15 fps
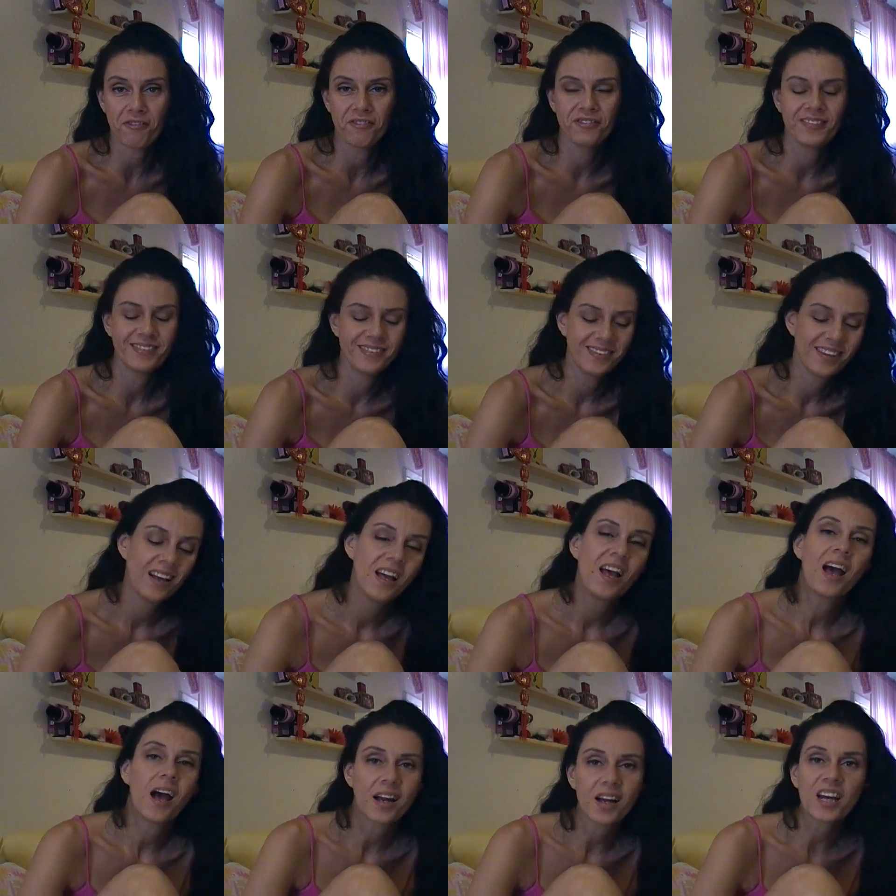off,
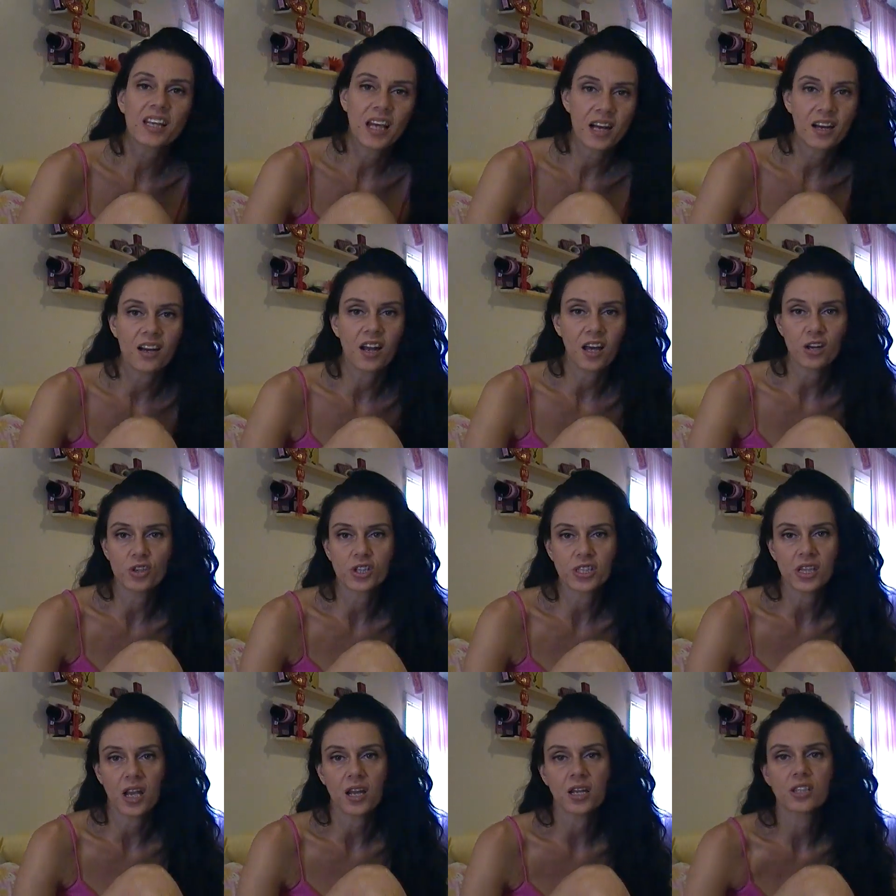and I get it and I
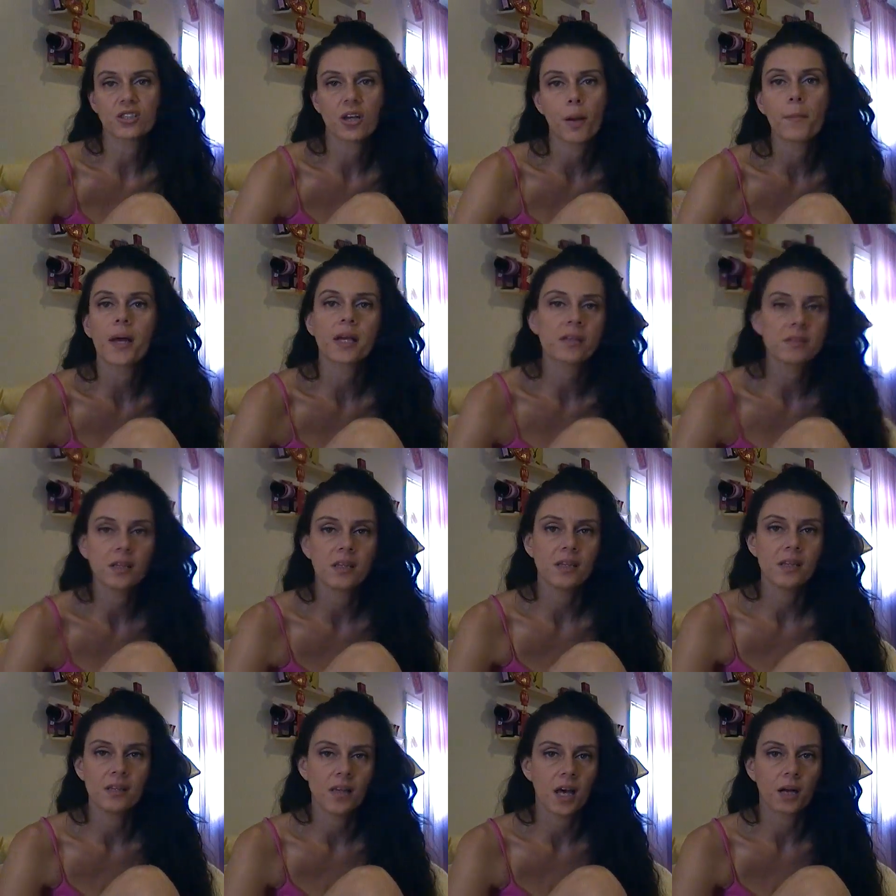understand it. So I'm like,
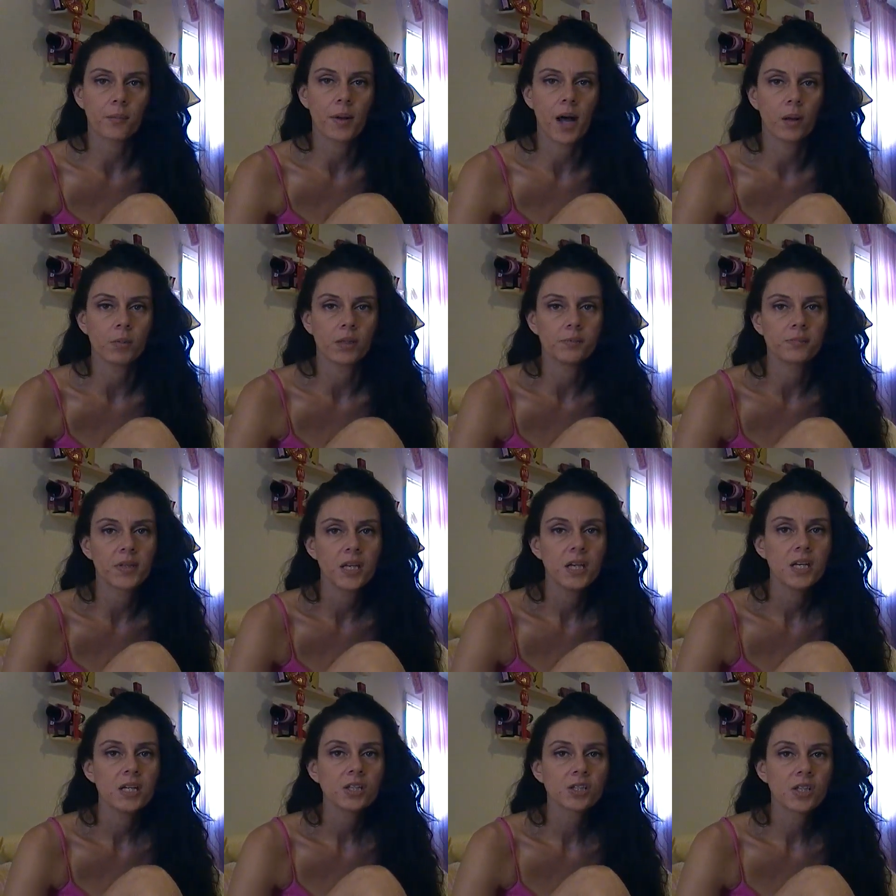not a problem.
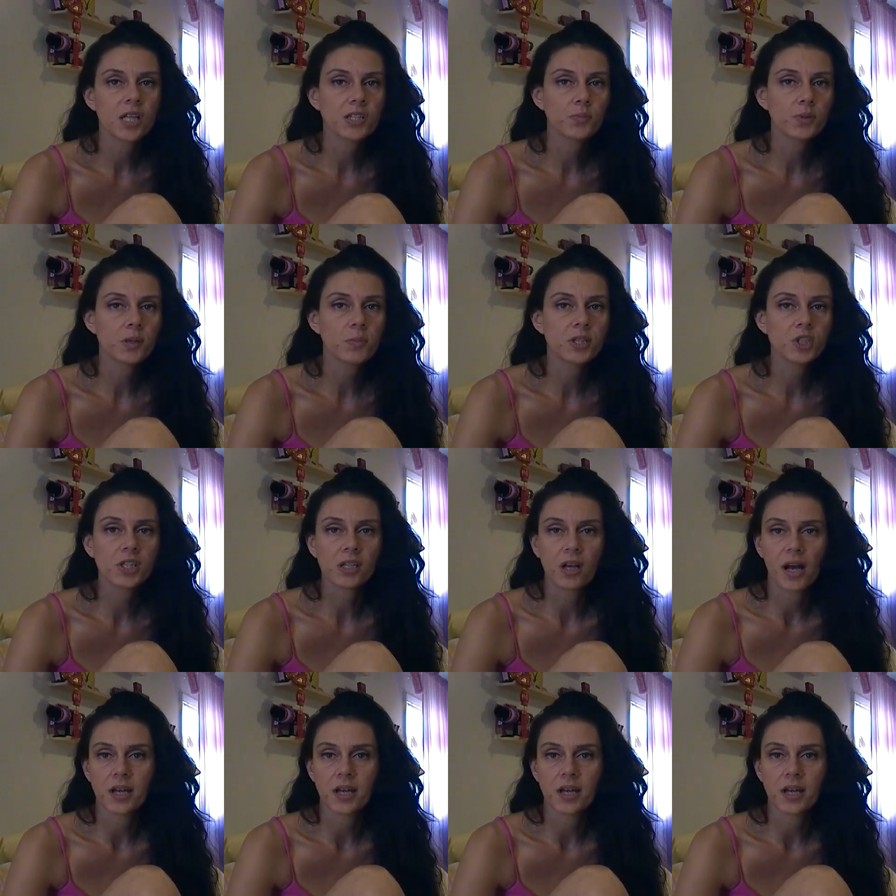So that's pretty much it,